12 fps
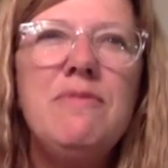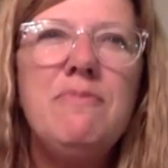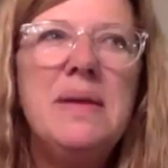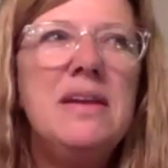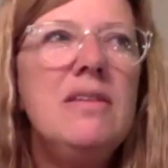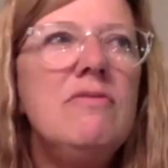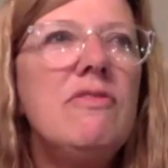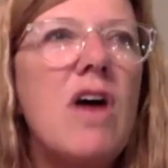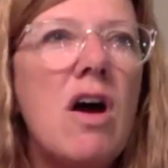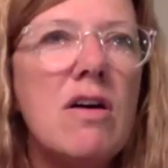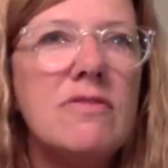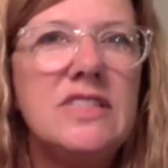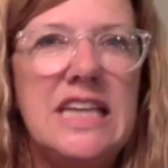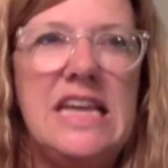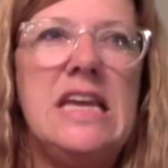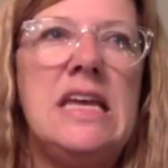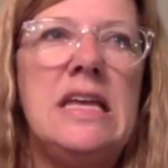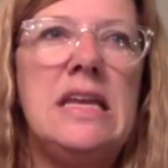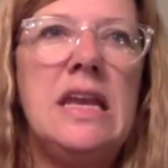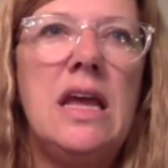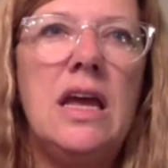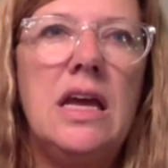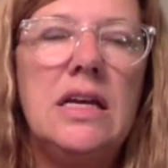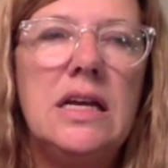been involved in,
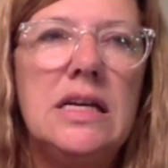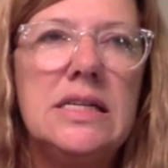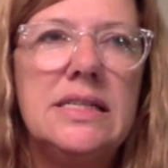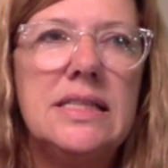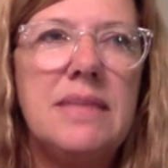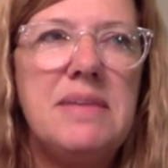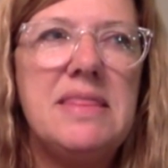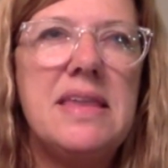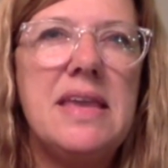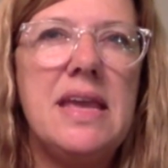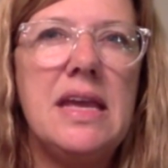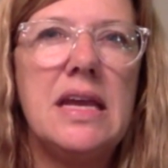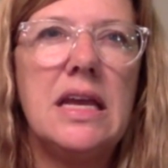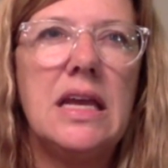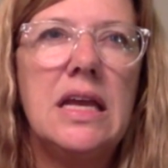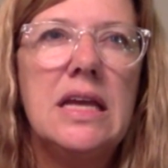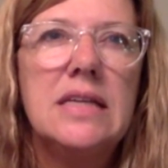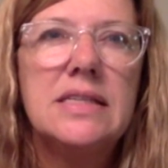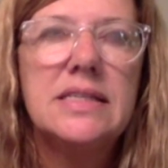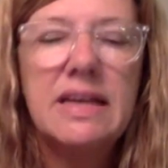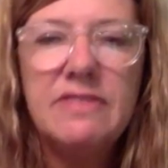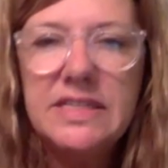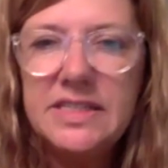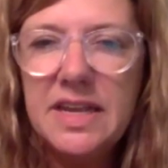let me think,
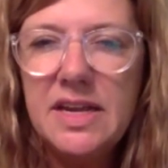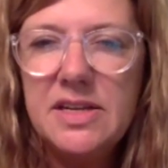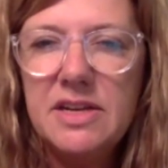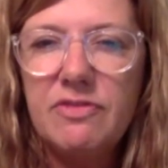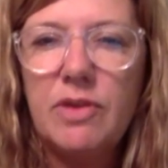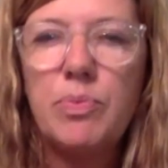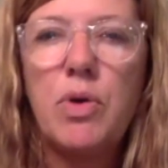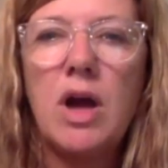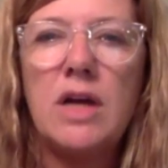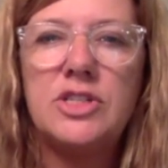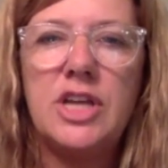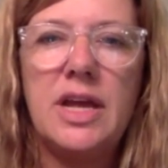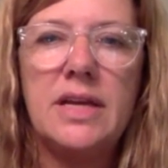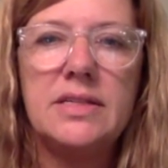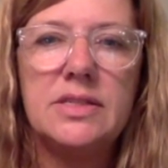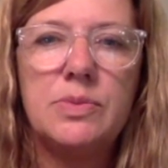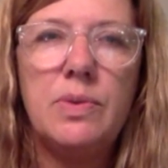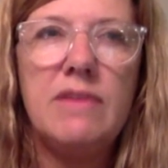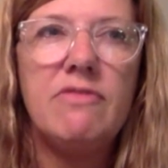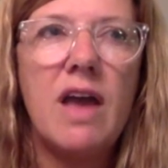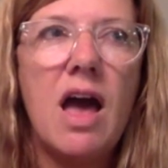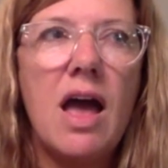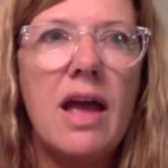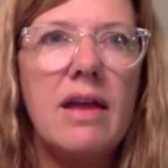17 different projects. We've
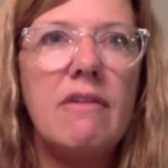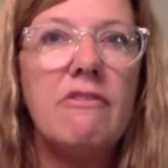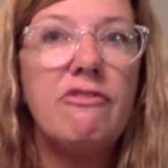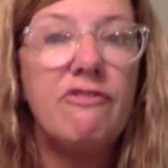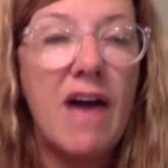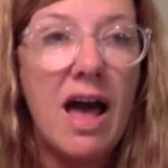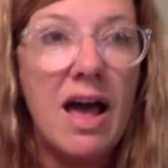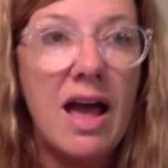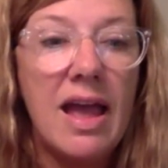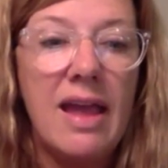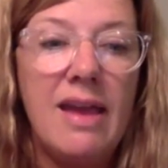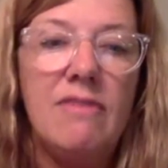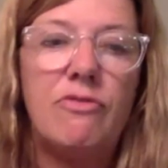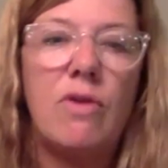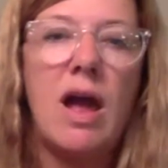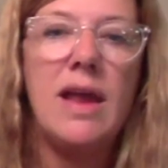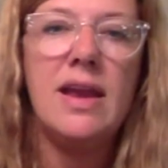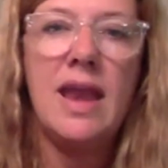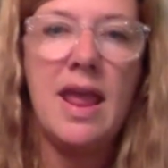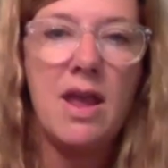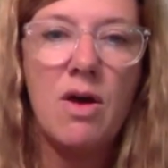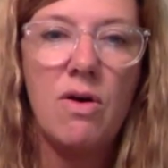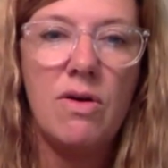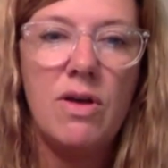got 5 right now